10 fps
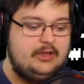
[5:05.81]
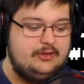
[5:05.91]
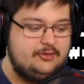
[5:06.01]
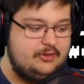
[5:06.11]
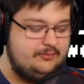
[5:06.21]

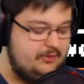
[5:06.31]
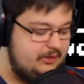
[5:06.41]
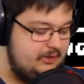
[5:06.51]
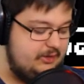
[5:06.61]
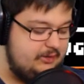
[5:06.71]
I should have,
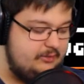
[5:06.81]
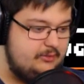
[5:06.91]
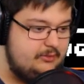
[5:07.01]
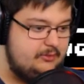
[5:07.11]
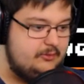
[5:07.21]
uh...
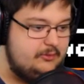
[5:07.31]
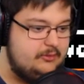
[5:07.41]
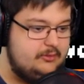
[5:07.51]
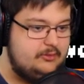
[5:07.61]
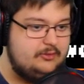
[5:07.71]

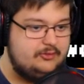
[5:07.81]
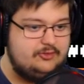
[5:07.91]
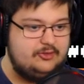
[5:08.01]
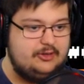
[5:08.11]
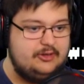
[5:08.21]

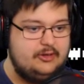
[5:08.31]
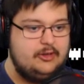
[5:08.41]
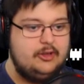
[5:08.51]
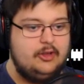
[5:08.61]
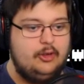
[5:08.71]
Shit.
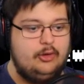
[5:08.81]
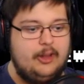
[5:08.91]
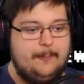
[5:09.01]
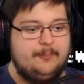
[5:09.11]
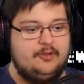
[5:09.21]
Hold
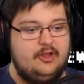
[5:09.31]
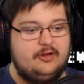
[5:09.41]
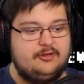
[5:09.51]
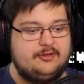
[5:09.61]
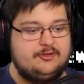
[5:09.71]
up!
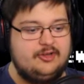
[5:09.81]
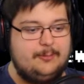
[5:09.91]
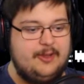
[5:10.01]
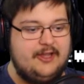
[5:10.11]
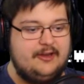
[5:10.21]
Longer to
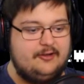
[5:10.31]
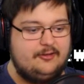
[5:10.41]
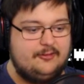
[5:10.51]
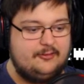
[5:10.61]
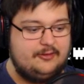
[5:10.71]
jump higher.
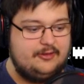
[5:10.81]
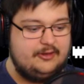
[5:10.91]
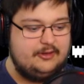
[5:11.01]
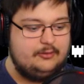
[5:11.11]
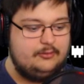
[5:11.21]
Okay,
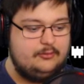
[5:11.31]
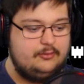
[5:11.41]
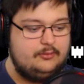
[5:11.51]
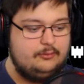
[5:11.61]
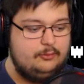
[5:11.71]
thank you.
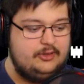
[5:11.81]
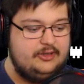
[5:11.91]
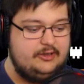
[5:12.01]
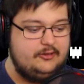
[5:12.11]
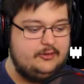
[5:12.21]

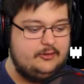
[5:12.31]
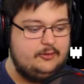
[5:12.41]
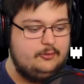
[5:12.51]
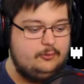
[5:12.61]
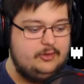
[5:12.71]
We,
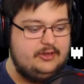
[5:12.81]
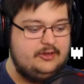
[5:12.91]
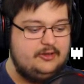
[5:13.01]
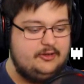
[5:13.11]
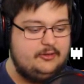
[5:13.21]

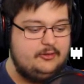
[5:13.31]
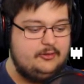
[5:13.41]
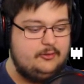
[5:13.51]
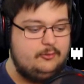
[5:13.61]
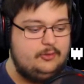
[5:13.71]
we,
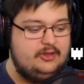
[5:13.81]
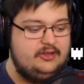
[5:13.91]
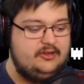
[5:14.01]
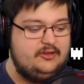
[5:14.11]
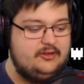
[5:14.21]

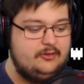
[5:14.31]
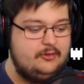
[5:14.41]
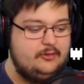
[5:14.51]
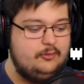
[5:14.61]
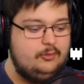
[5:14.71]
we,
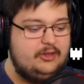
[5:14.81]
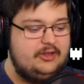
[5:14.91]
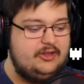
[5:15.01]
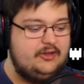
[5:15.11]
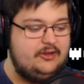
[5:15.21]

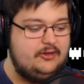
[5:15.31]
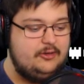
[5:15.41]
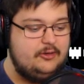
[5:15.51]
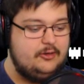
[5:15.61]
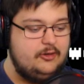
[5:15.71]
we.
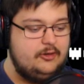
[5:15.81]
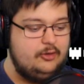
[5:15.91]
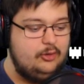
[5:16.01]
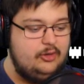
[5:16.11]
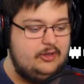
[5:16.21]

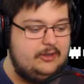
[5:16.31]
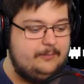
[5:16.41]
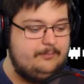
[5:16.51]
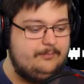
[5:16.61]
Whoa!